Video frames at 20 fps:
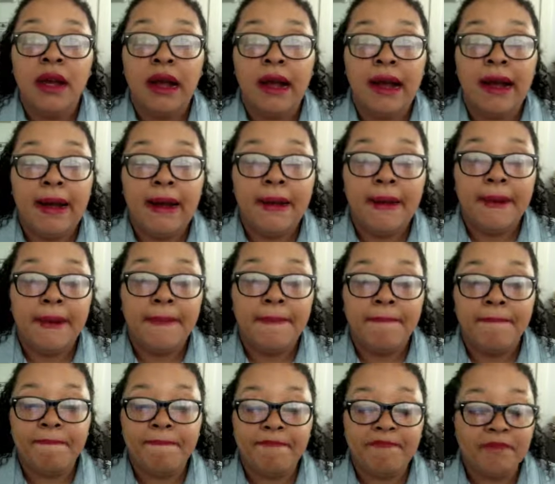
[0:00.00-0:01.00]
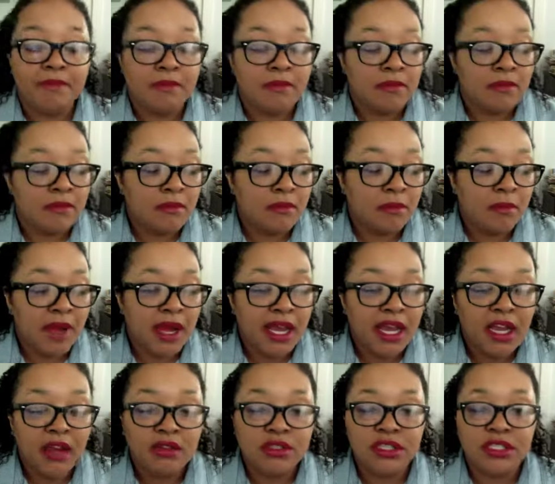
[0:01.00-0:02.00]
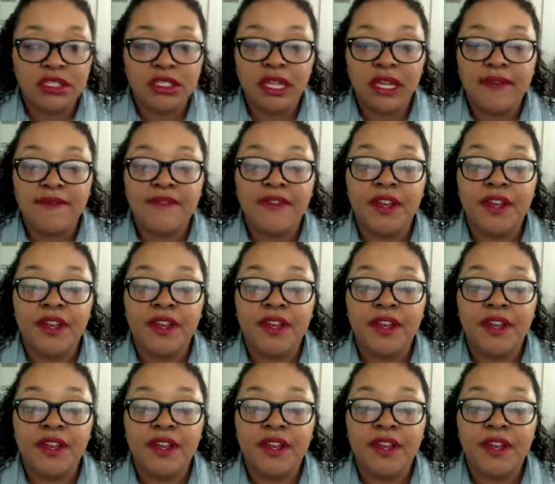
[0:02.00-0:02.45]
Um, my hair was just like